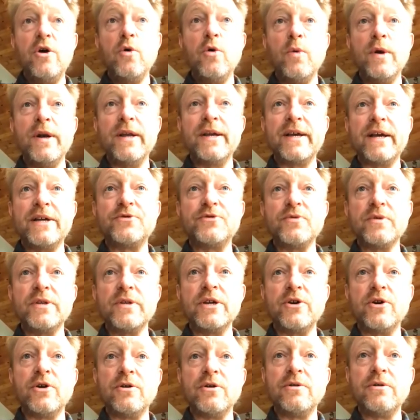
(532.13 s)
When it gets
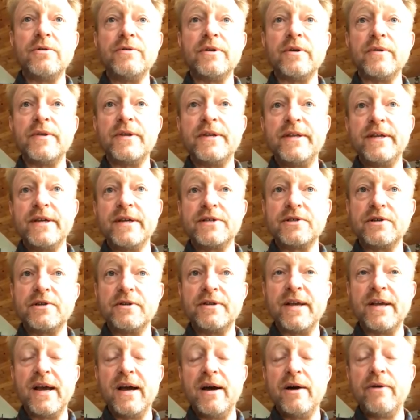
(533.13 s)
really cold, though, the ticks go
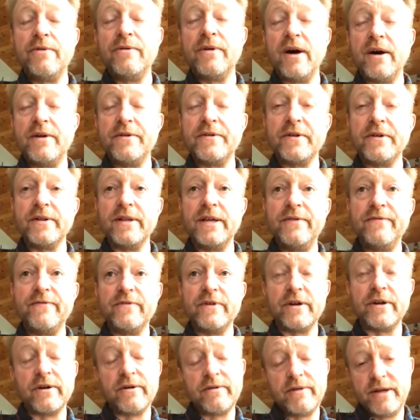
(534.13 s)
down under the leaf
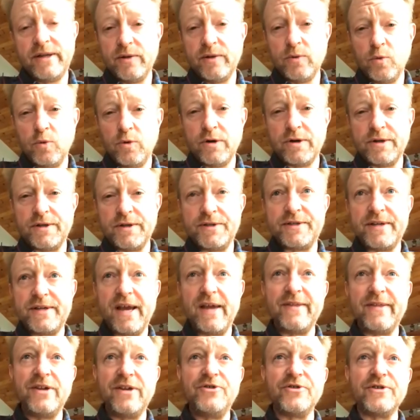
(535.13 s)
litter in the woods
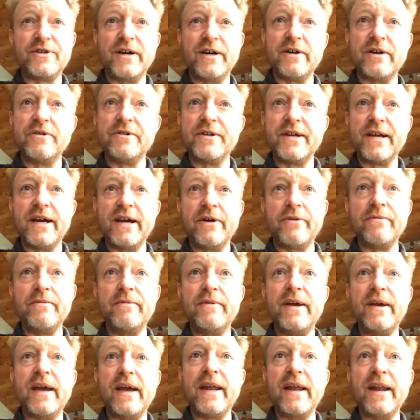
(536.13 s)
and they just hunker down
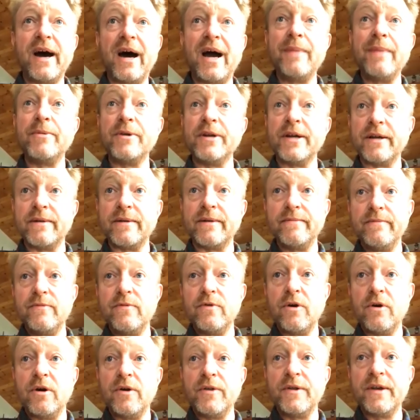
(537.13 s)
and hibernate
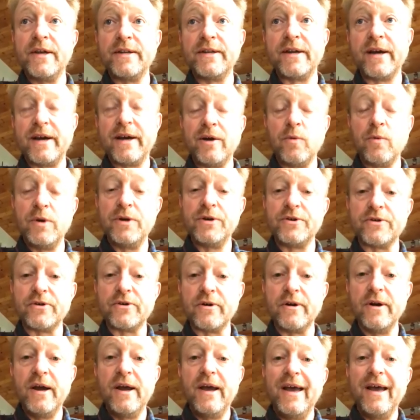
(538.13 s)
all the entire
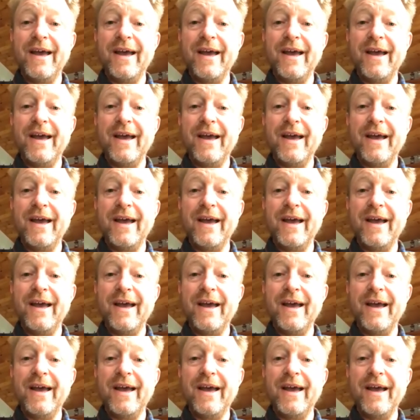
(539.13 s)
winter.